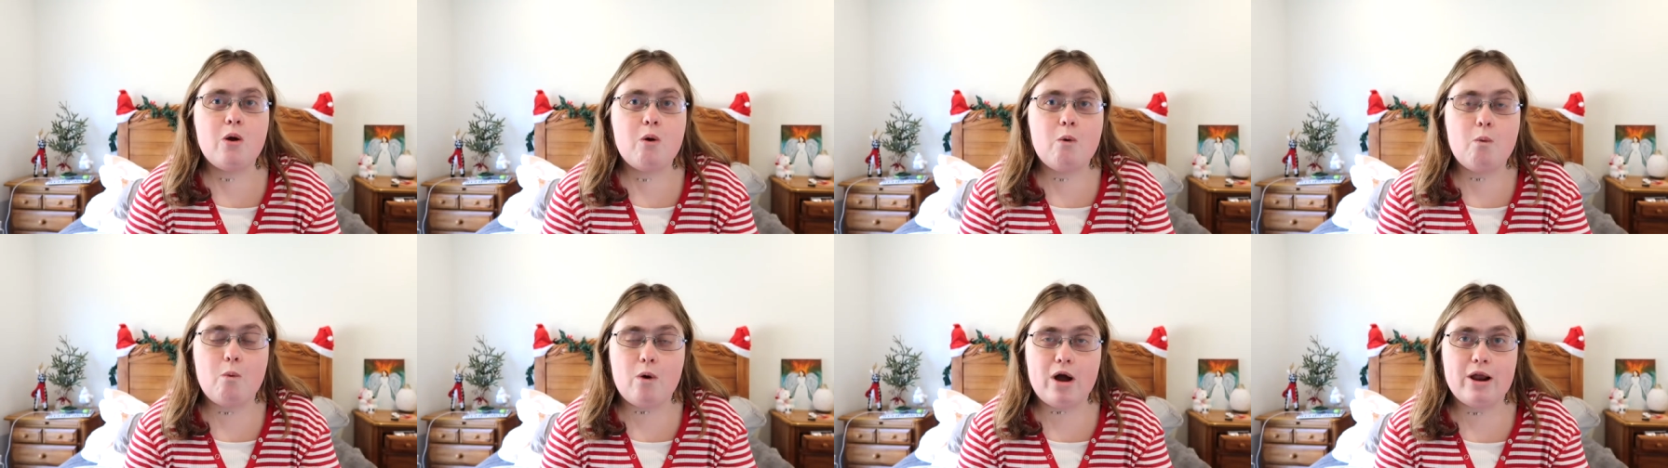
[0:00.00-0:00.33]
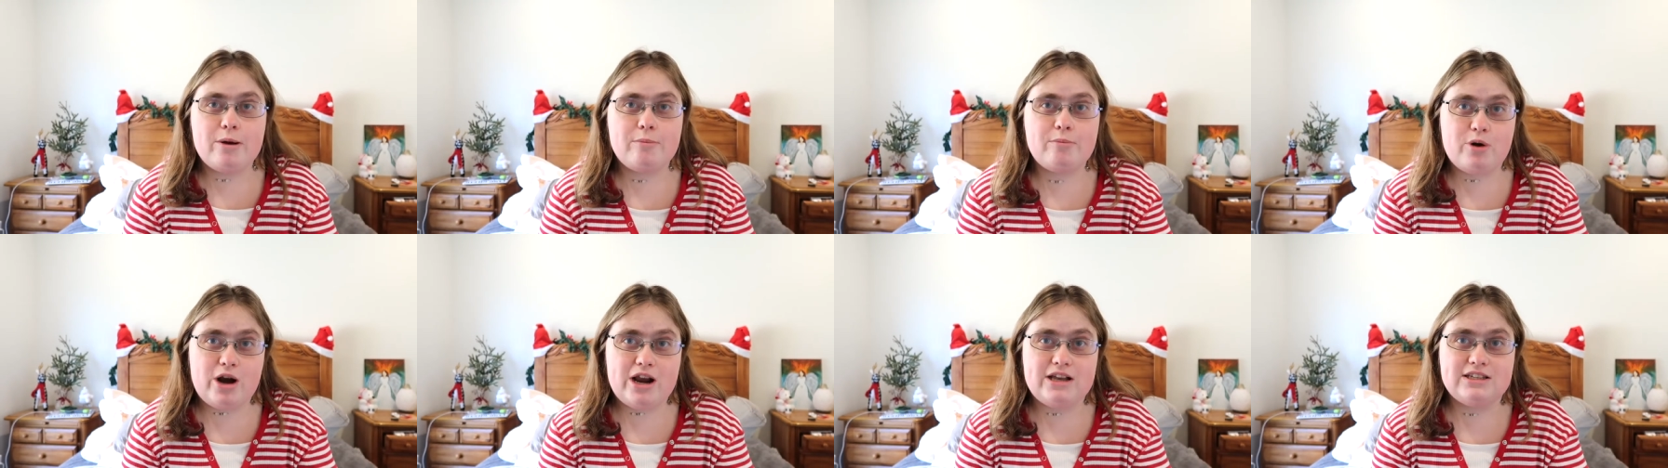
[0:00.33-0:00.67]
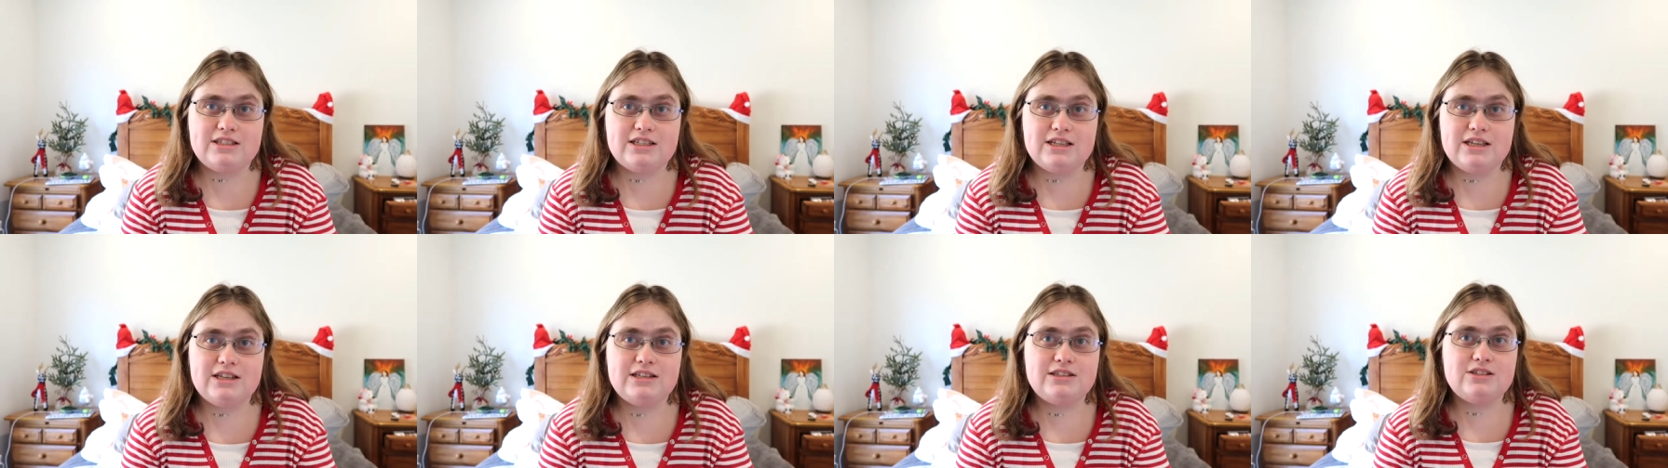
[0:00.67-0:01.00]
one
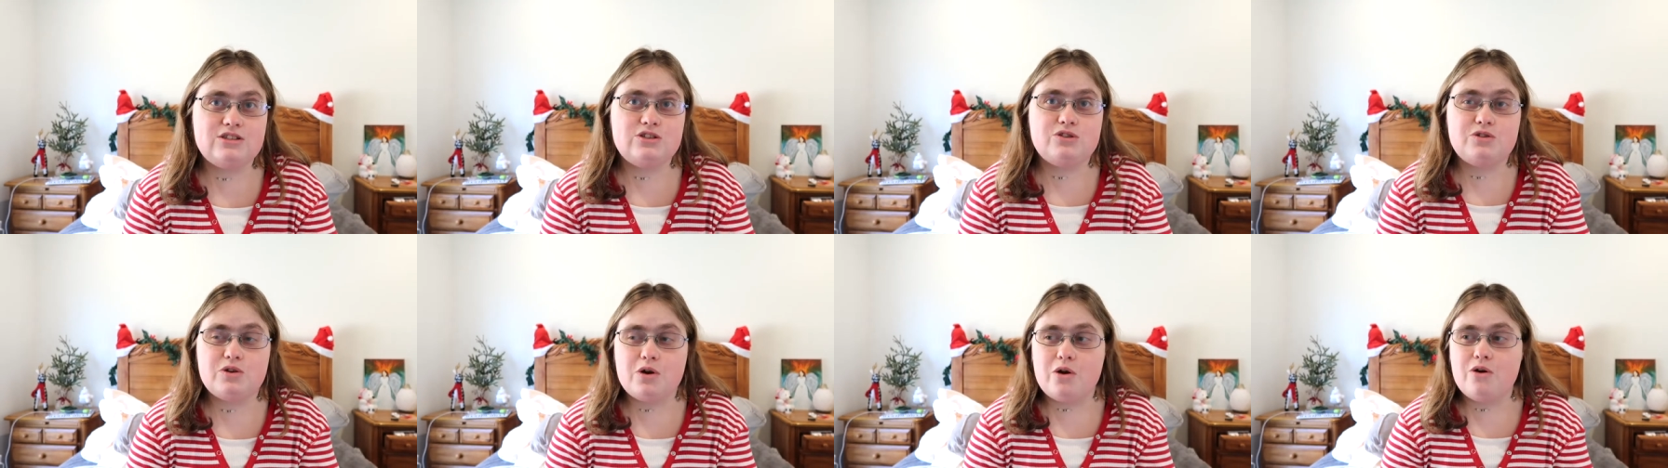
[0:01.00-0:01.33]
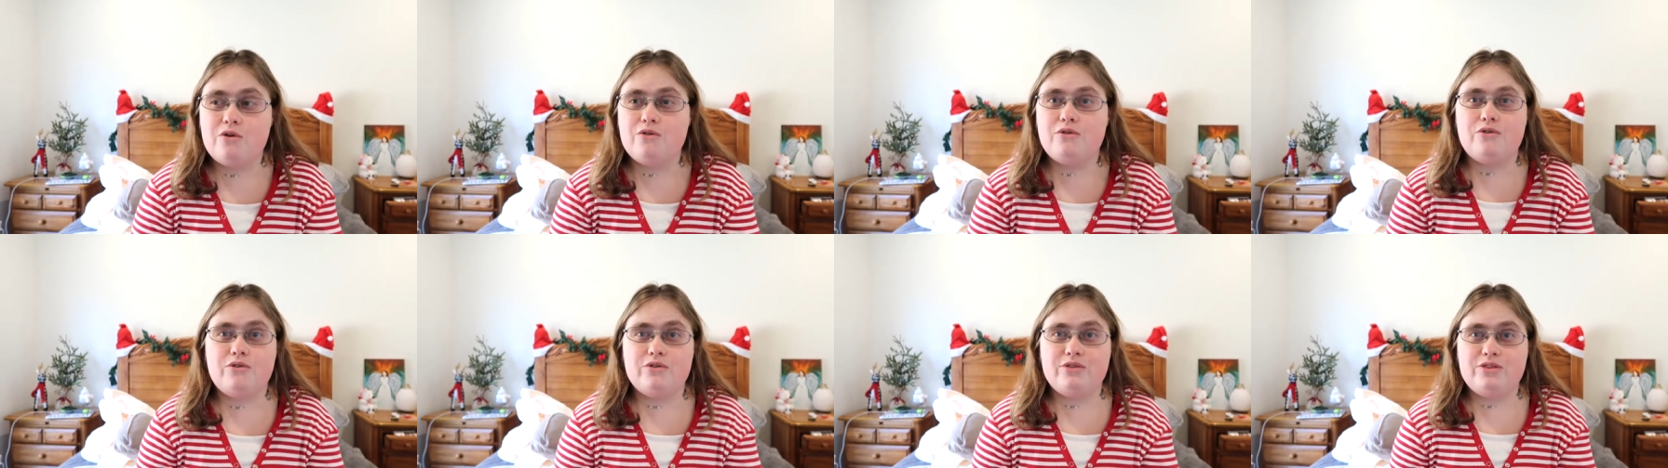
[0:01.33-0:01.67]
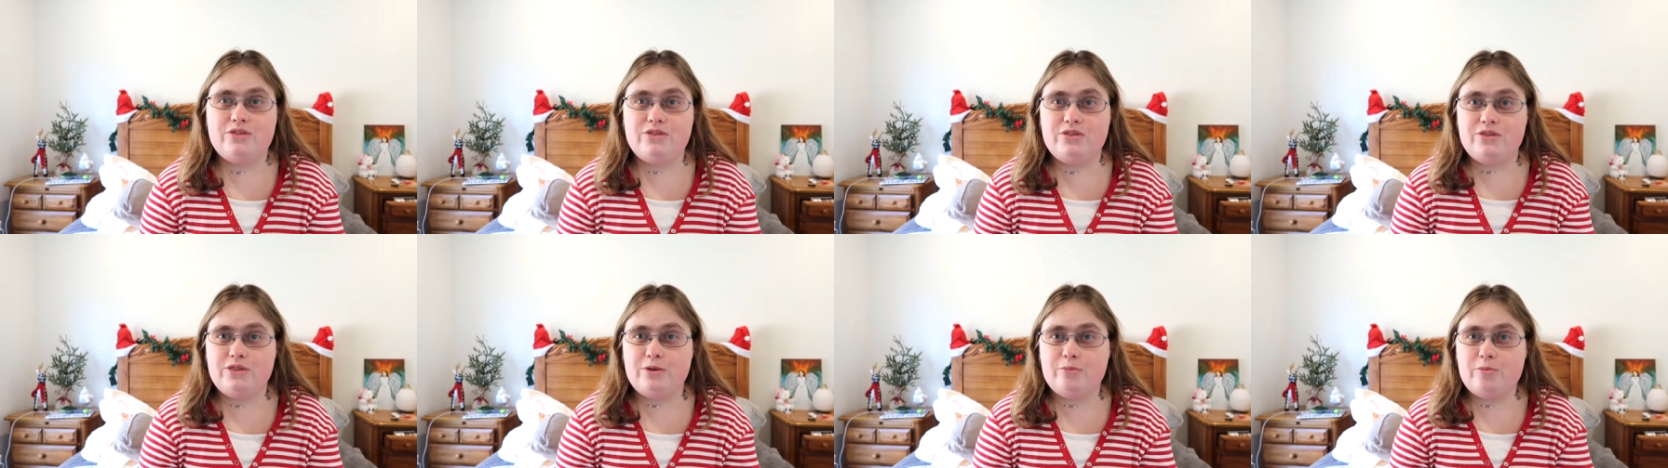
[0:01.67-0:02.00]
present. So
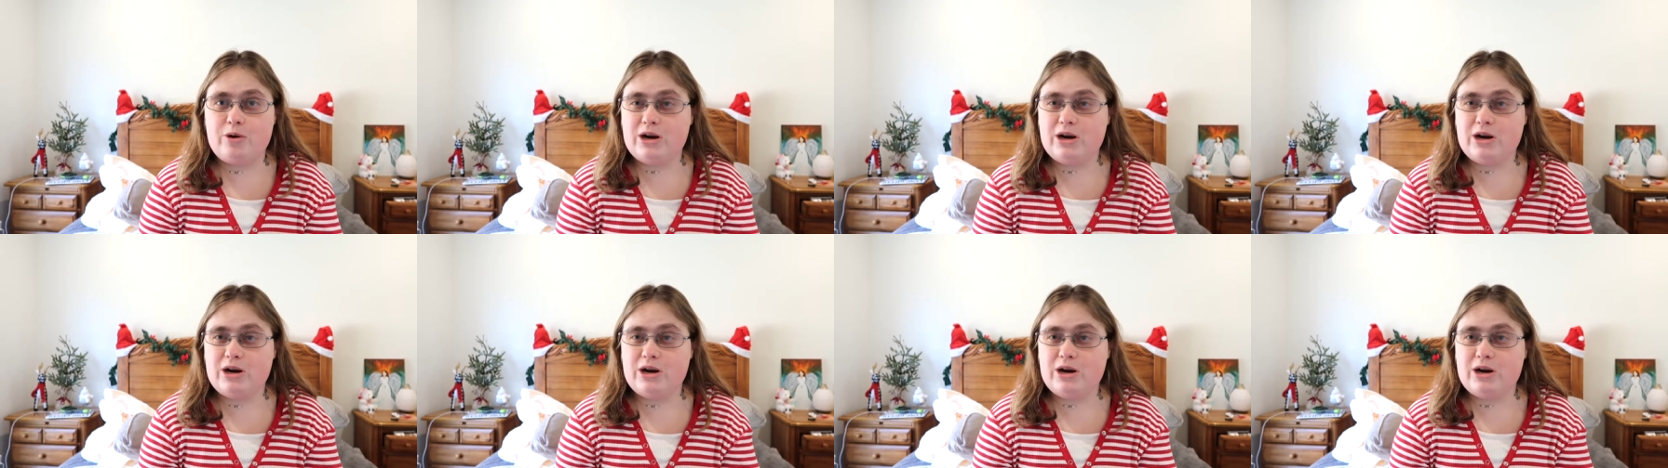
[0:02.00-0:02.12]
the